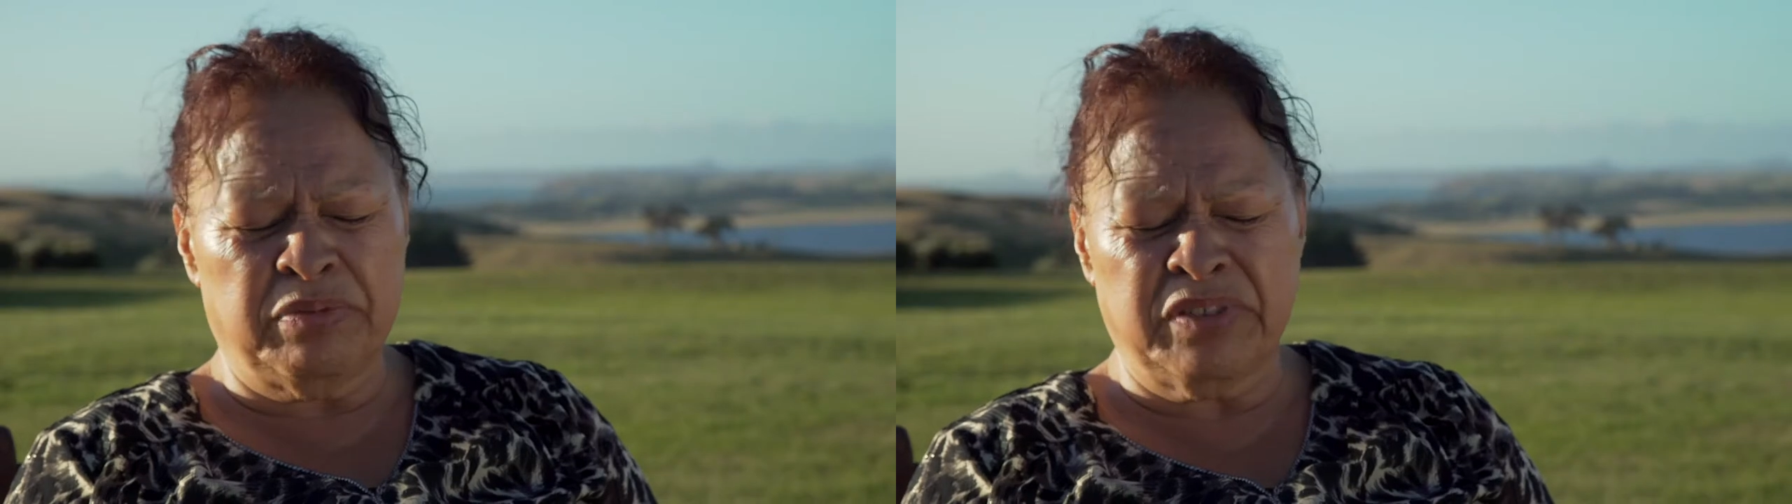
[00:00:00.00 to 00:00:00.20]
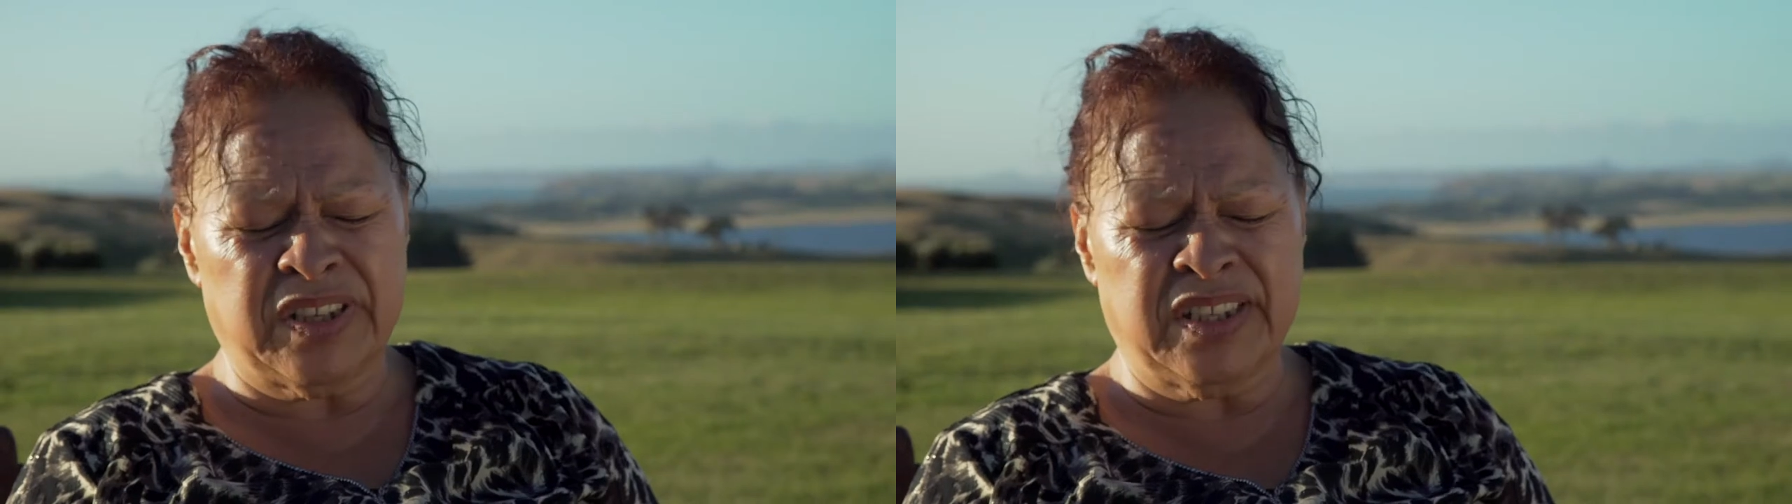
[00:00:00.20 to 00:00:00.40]

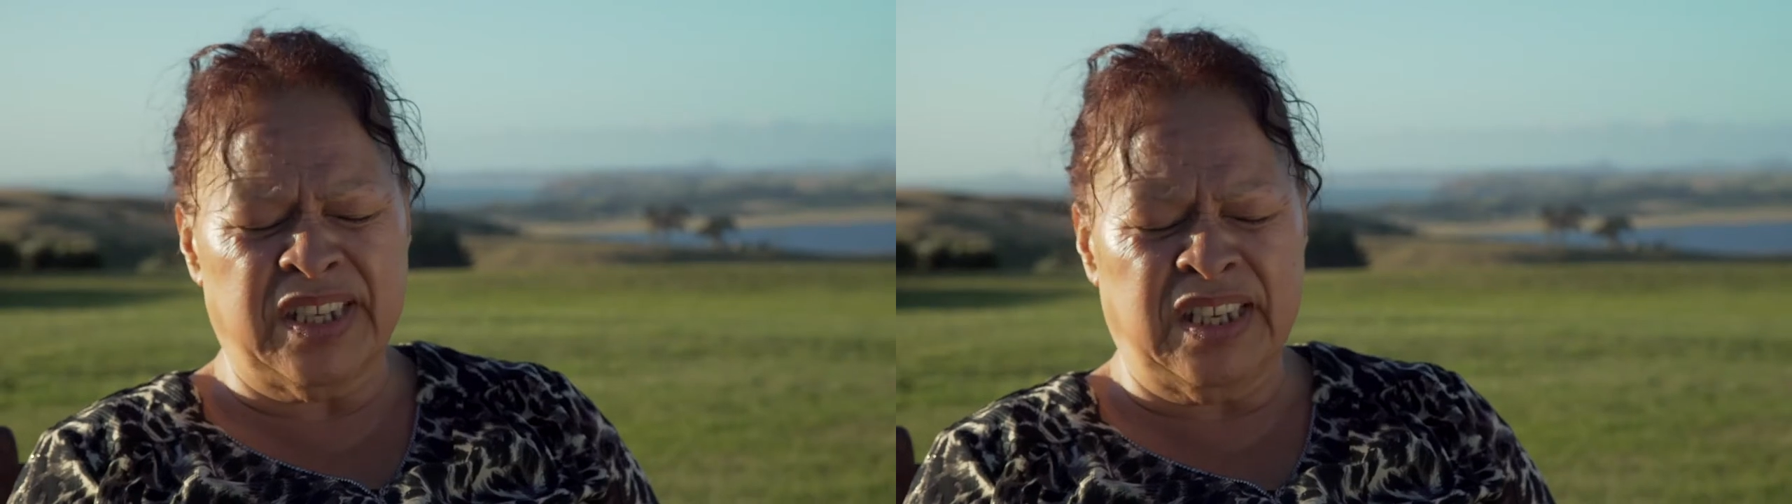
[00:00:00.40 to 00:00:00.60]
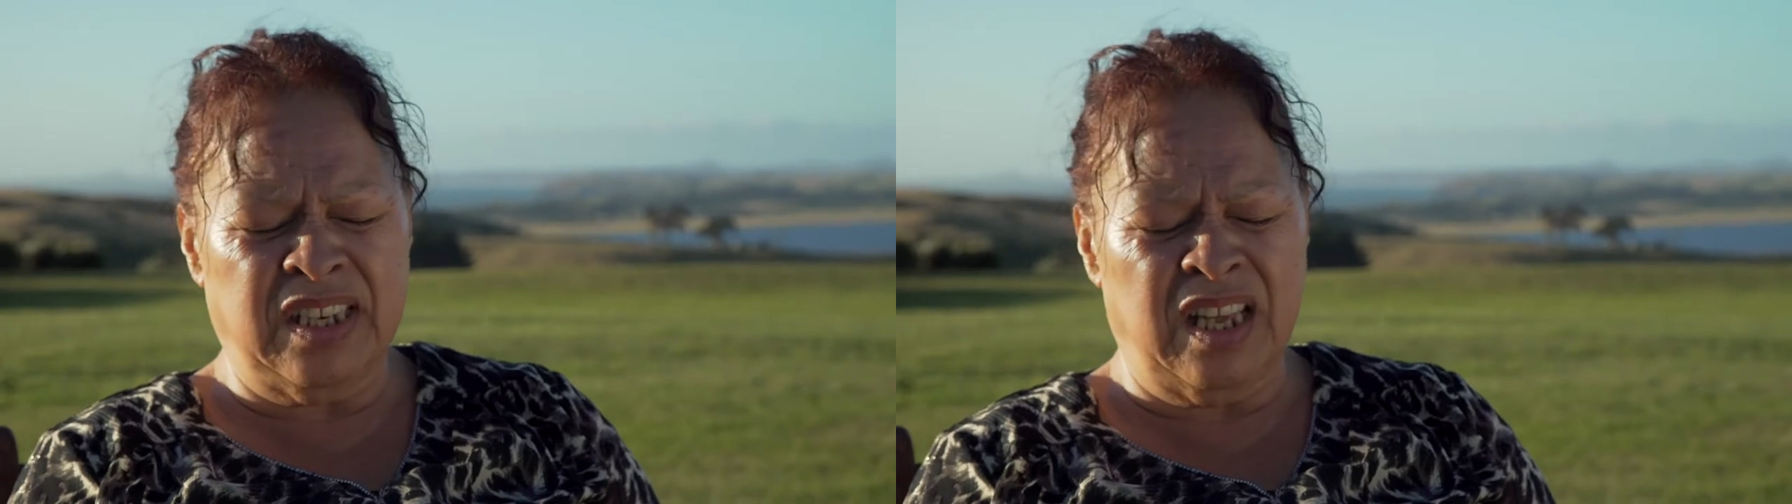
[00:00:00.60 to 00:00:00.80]

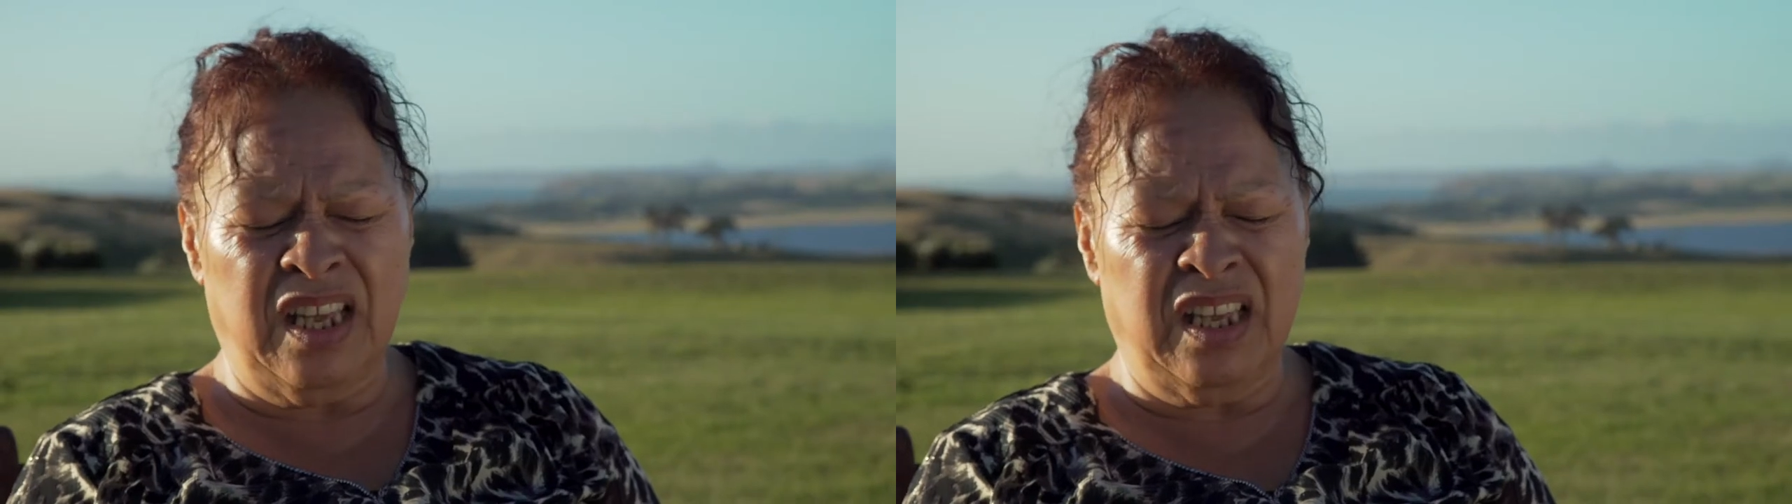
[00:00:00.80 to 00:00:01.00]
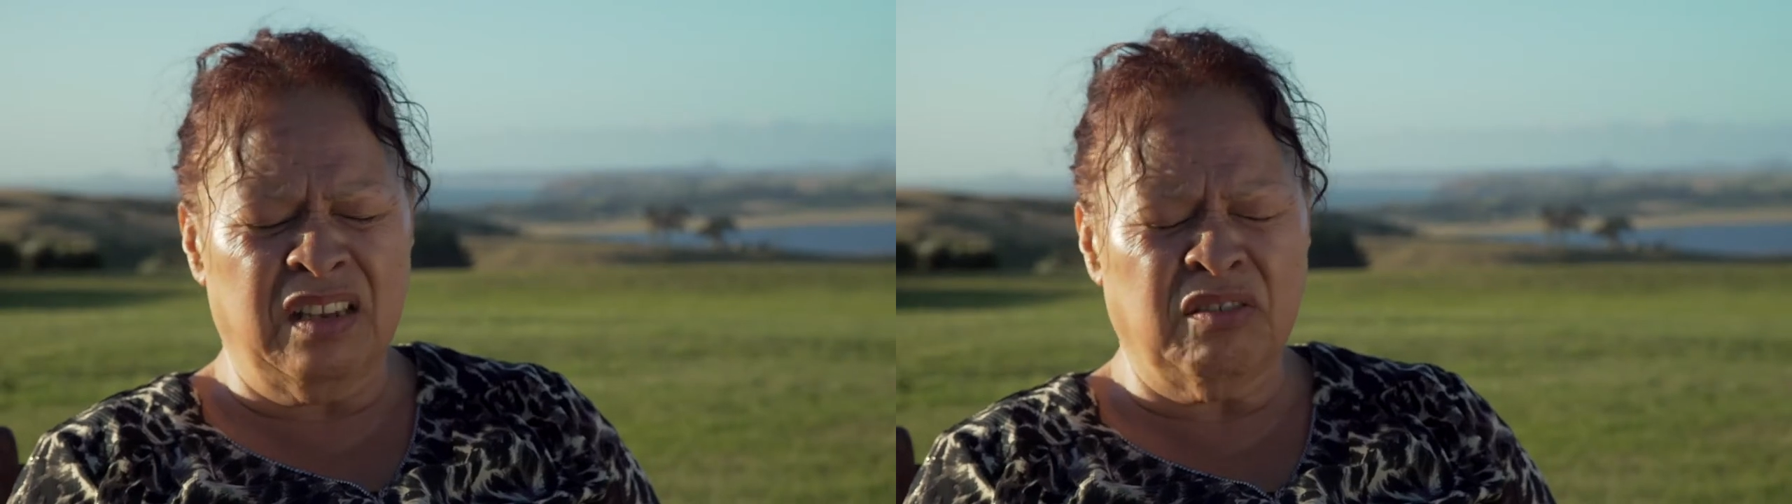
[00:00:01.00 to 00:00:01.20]
pristine
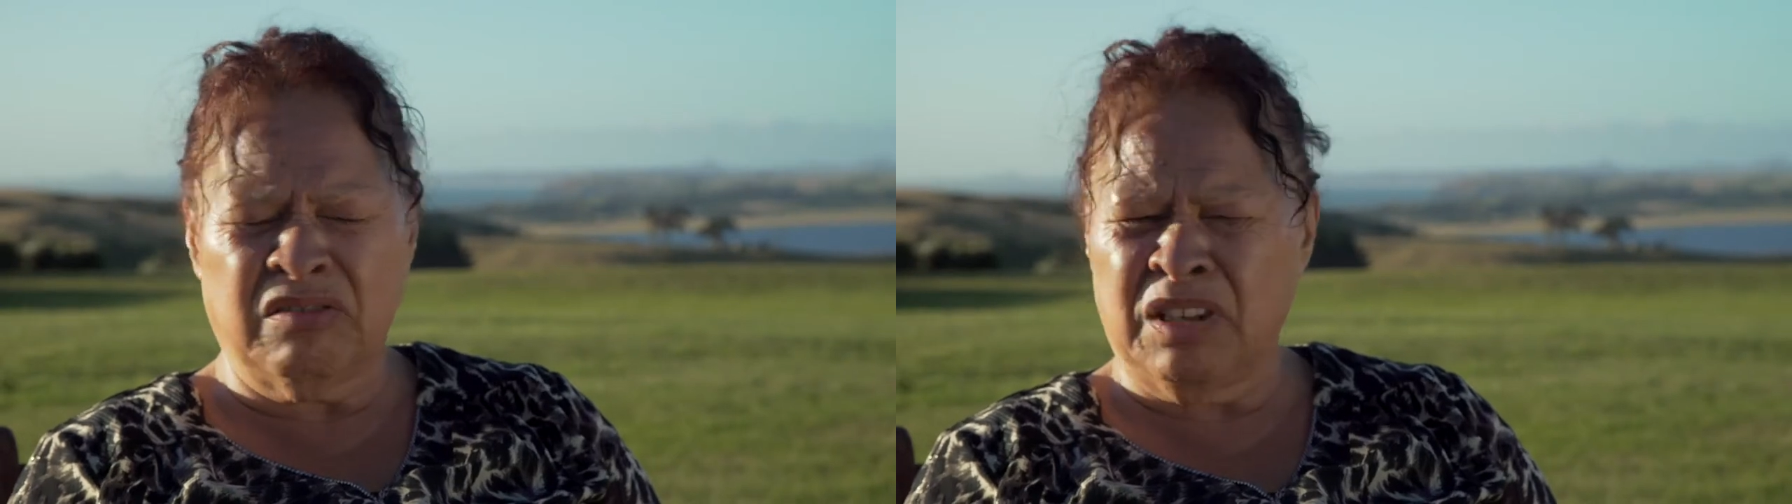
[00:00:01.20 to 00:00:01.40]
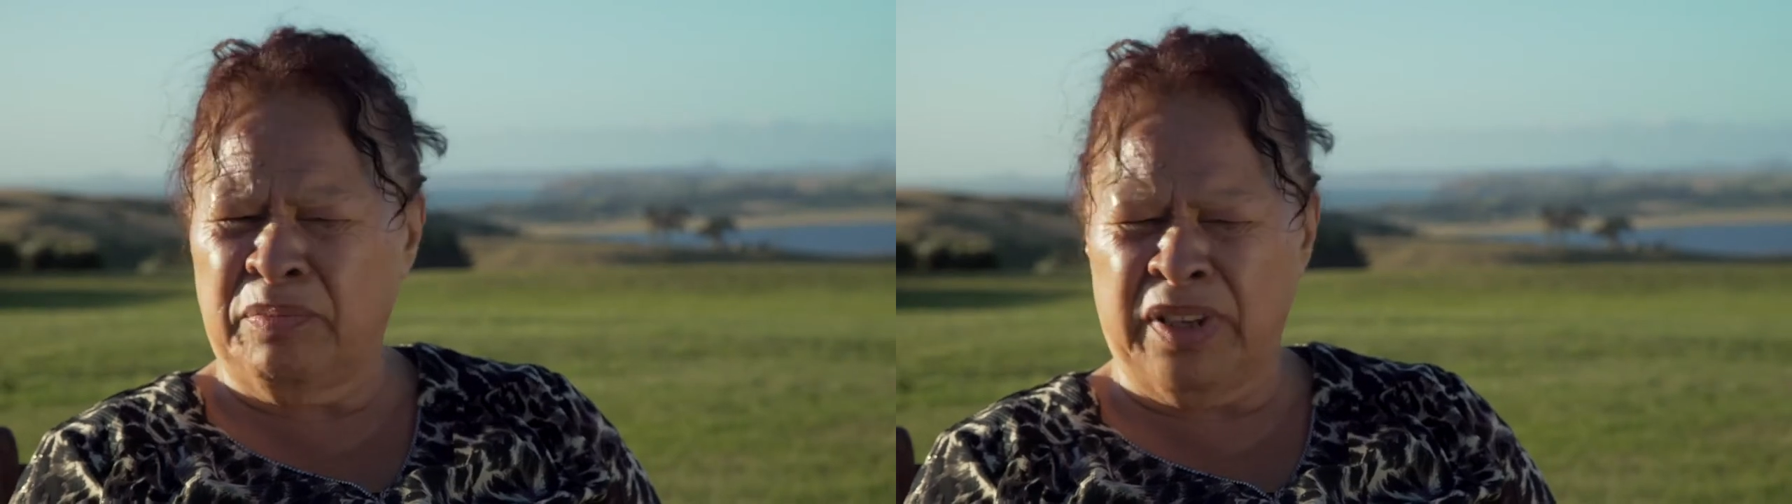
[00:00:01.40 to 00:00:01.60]
and
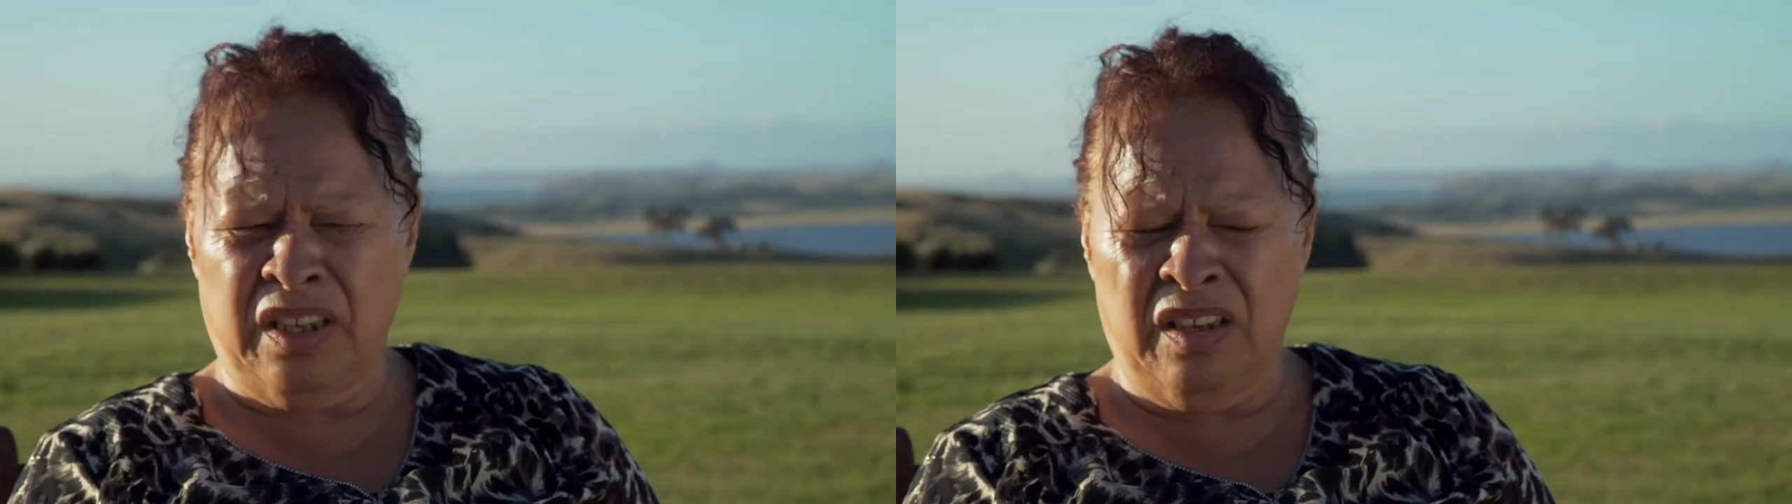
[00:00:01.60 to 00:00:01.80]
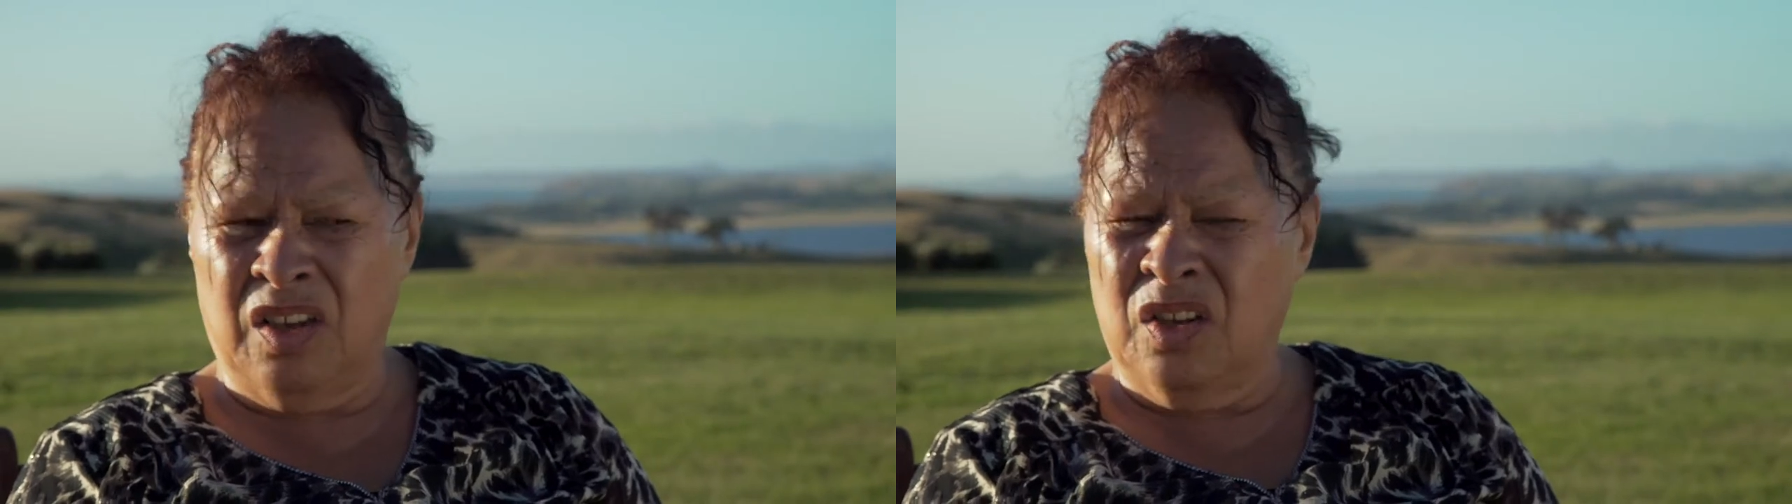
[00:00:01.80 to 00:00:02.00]
incredibly